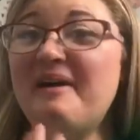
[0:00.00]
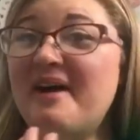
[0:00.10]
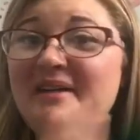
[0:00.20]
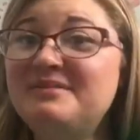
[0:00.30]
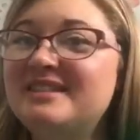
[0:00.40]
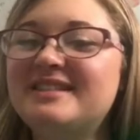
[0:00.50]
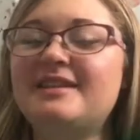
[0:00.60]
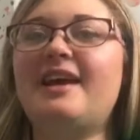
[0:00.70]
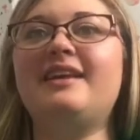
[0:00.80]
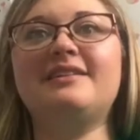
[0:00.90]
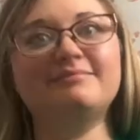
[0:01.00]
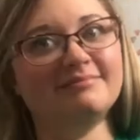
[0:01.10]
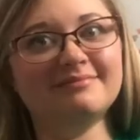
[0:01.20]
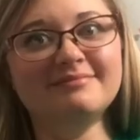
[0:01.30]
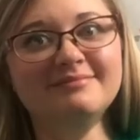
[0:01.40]
I'm just like,
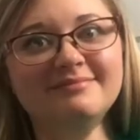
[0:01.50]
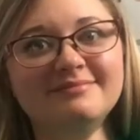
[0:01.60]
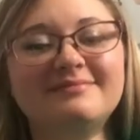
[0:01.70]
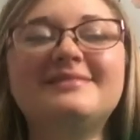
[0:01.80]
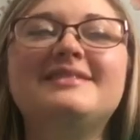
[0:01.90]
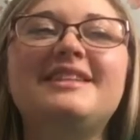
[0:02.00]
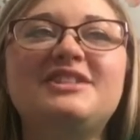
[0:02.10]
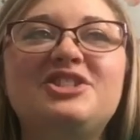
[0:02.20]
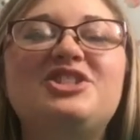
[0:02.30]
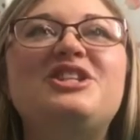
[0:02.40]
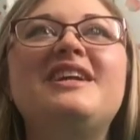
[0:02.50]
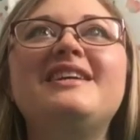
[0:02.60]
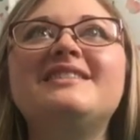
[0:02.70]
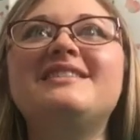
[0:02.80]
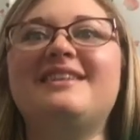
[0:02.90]
the
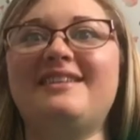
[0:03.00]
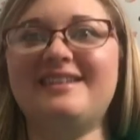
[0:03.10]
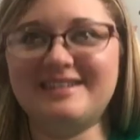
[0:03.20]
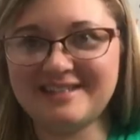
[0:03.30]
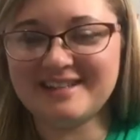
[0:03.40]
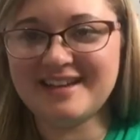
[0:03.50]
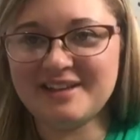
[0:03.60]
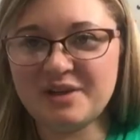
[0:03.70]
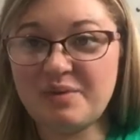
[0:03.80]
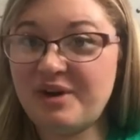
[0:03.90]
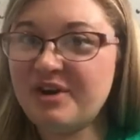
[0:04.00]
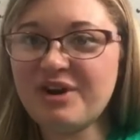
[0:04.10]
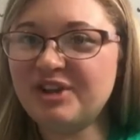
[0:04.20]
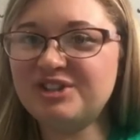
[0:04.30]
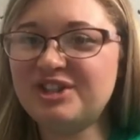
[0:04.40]
cheesiness in the world
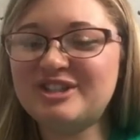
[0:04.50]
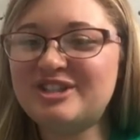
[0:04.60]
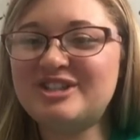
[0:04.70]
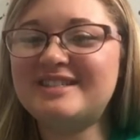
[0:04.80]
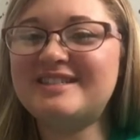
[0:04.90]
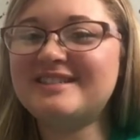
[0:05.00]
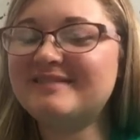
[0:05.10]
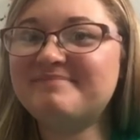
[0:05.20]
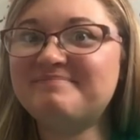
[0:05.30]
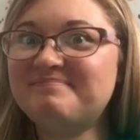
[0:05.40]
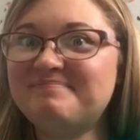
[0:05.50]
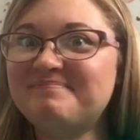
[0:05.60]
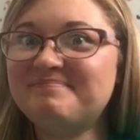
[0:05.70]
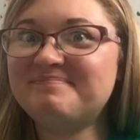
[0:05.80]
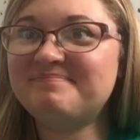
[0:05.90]
culture is just,
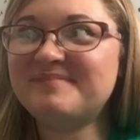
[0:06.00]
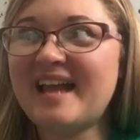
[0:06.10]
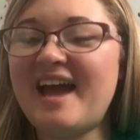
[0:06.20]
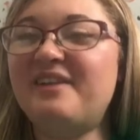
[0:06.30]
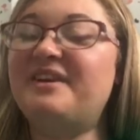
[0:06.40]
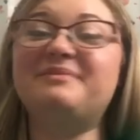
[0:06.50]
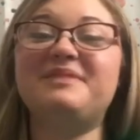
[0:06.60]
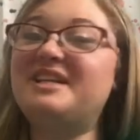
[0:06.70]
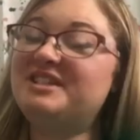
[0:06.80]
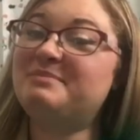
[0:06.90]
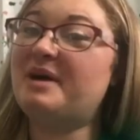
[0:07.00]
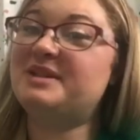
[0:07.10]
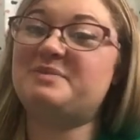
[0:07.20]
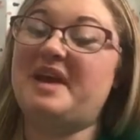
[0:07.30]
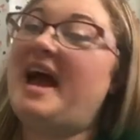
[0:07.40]
I don't know. It just
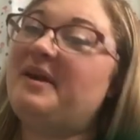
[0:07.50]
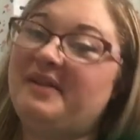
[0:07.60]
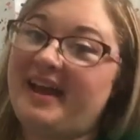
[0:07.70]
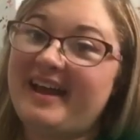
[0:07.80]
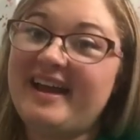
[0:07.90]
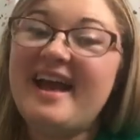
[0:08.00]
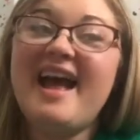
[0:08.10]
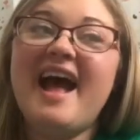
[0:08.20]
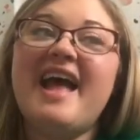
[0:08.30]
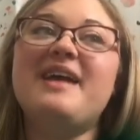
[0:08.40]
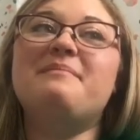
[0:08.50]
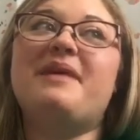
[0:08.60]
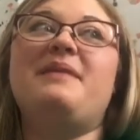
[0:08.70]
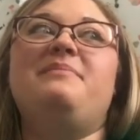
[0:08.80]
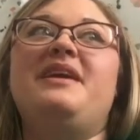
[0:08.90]
bugs me. I don't like it. It
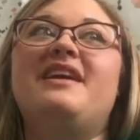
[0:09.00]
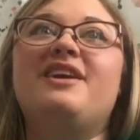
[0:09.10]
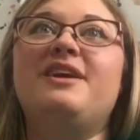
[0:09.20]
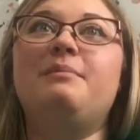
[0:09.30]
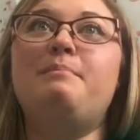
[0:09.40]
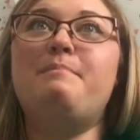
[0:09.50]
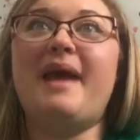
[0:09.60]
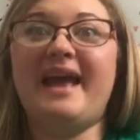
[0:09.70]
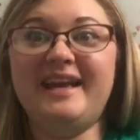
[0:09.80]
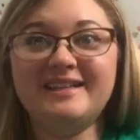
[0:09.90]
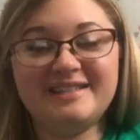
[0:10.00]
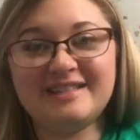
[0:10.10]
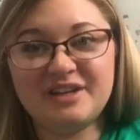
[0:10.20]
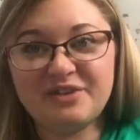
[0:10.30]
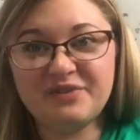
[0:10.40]
might be a good base
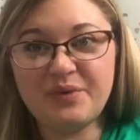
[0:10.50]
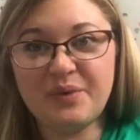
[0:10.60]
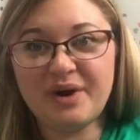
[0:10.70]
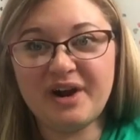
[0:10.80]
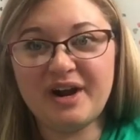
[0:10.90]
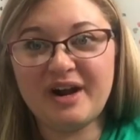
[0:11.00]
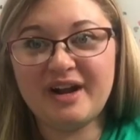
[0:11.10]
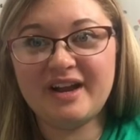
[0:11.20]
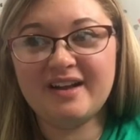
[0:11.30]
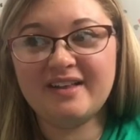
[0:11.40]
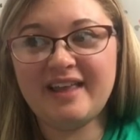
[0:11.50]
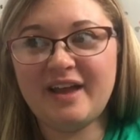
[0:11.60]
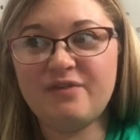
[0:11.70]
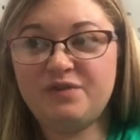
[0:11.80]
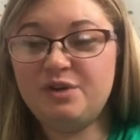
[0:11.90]
for
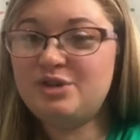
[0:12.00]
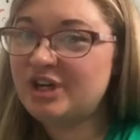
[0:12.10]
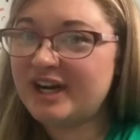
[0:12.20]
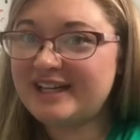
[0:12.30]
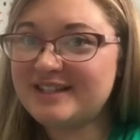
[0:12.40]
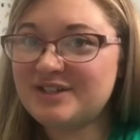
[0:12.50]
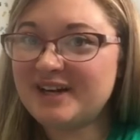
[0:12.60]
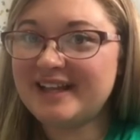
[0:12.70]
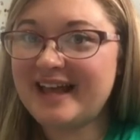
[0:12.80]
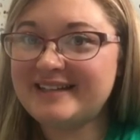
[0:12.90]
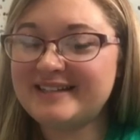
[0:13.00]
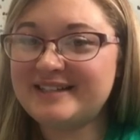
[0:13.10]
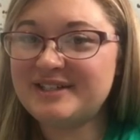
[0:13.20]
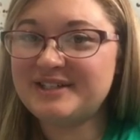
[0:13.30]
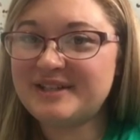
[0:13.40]
like future history
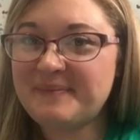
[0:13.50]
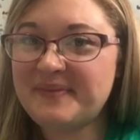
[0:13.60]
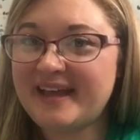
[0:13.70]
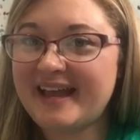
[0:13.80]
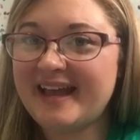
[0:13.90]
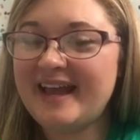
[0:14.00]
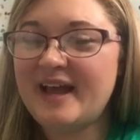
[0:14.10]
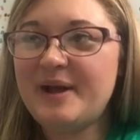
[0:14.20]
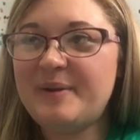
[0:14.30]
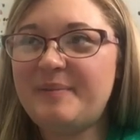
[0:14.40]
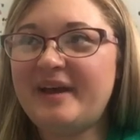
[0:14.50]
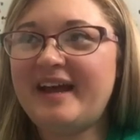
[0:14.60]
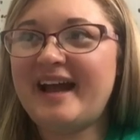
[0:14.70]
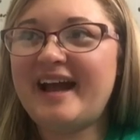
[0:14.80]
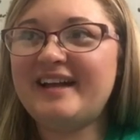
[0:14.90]
lessons or something,
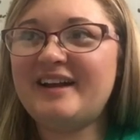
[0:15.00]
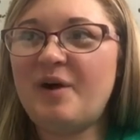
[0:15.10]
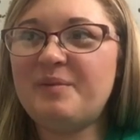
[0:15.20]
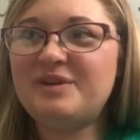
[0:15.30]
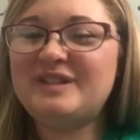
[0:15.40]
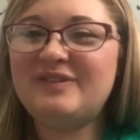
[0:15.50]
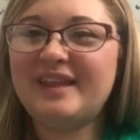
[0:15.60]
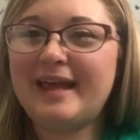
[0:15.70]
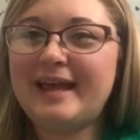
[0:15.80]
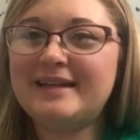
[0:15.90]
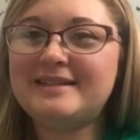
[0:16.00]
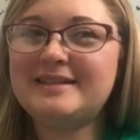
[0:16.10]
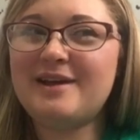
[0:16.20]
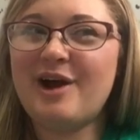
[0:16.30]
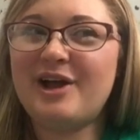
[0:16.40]
but I almost feel like it's
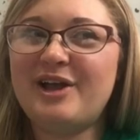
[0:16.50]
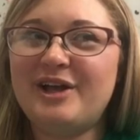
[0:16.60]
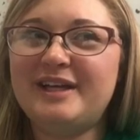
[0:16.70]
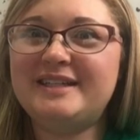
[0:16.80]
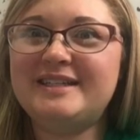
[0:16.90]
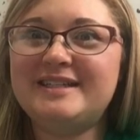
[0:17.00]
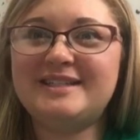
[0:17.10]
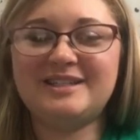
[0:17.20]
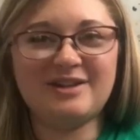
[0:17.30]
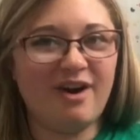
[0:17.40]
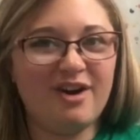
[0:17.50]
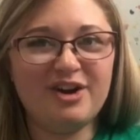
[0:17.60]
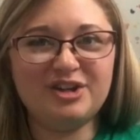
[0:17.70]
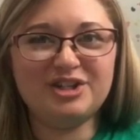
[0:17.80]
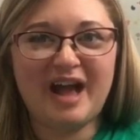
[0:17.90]
not good to start
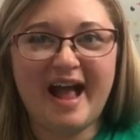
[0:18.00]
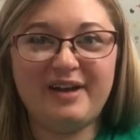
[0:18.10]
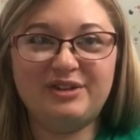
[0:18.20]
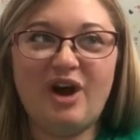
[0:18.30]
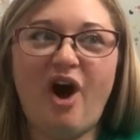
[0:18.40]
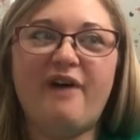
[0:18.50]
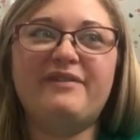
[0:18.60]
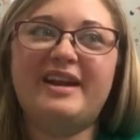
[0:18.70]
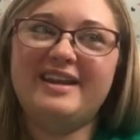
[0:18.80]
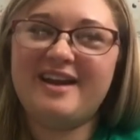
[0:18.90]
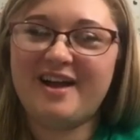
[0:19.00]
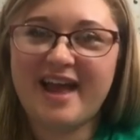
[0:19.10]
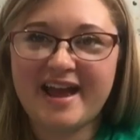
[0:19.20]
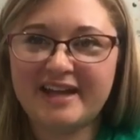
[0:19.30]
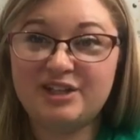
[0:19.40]
your child off at a young
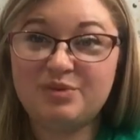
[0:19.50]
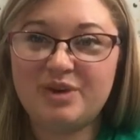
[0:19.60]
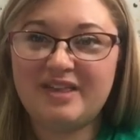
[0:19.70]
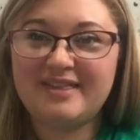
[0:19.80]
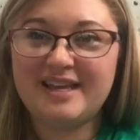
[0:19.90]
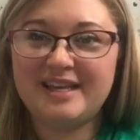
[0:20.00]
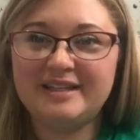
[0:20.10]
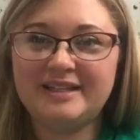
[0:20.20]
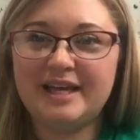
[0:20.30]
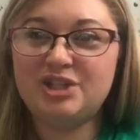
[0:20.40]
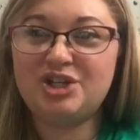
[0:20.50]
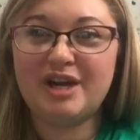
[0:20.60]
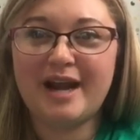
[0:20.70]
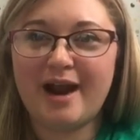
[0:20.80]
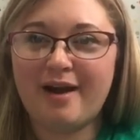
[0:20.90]
age with these
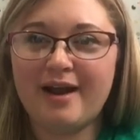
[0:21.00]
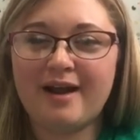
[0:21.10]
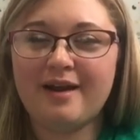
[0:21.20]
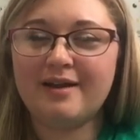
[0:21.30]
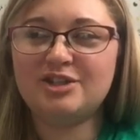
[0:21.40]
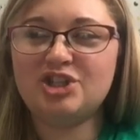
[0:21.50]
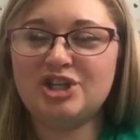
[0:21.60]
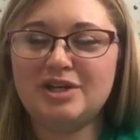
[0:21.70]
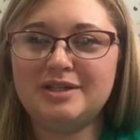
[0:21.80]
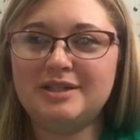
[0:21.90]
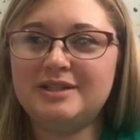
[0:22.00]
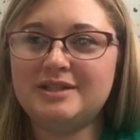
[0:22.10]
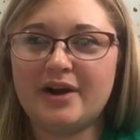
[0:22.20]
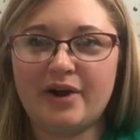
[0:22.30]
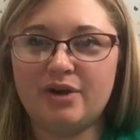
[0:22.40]
generic, cheesy
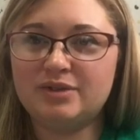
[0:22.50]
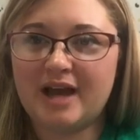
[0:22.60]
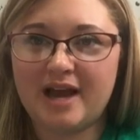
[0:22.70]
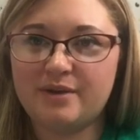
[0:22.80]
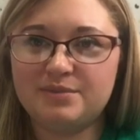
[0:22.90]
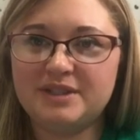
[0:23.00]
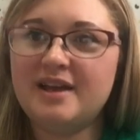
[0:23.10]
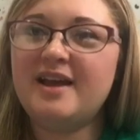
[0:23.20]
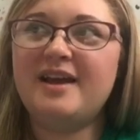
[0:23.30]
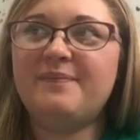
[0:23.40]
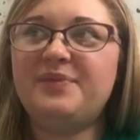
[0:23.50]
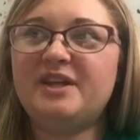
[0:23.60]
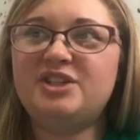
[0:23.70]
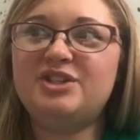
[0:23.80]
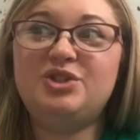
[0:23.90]
stereotypes
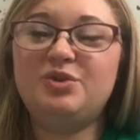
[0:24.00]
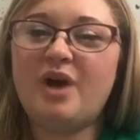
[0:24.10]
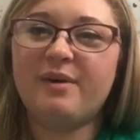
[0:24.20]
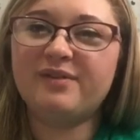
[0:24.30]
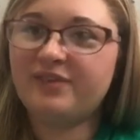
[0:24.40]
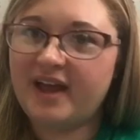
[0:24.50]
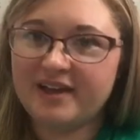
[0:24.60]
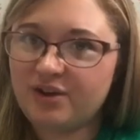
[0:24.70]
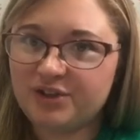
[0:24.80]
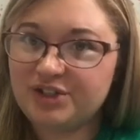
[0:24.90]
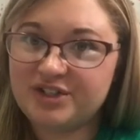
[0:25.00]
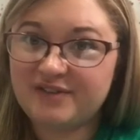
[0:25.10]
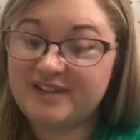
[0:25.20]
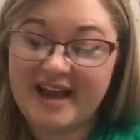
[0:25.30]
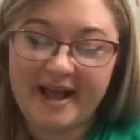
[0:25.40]
that just do not reflect cultures of
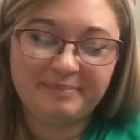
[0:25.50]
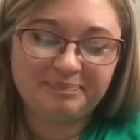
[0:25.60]
today.